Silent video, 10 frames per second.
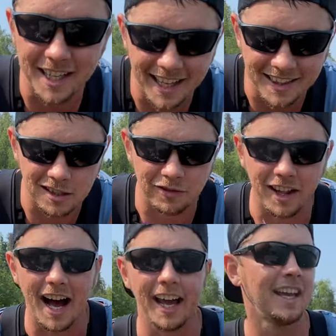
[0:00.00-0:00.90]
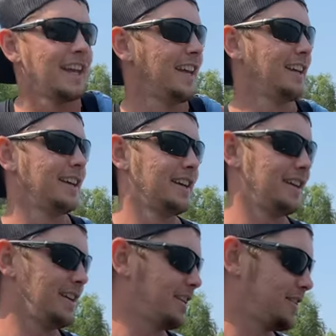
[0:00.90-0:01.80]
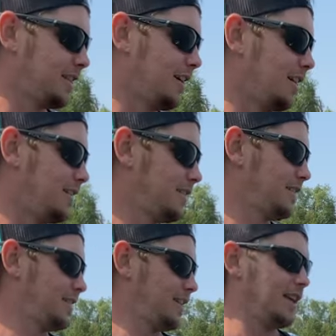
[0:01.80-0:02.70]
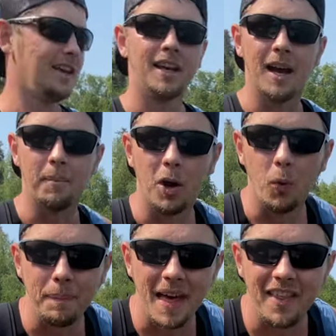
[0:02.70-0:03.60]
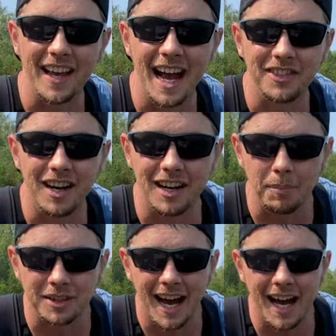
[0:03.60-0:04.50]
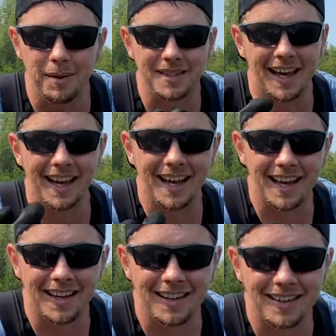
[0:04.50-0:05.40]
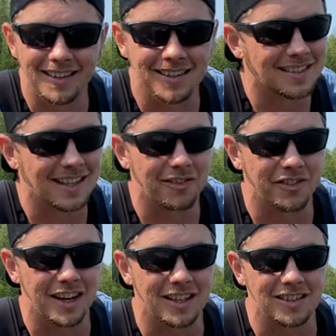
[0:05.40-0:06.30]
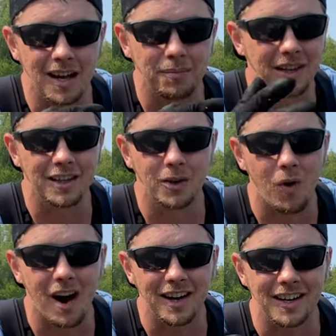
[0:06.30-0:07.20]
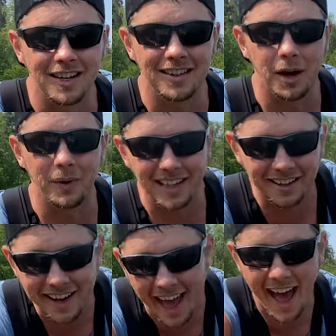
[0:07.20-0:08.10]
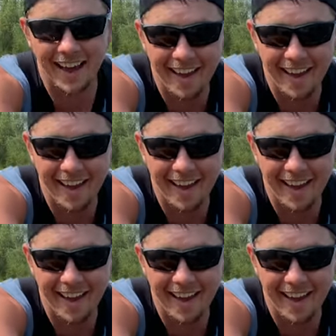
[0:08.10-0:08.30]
take this fly. So I'm gonna whip that thing out there a couple times and see if there's something in the water that we can look at.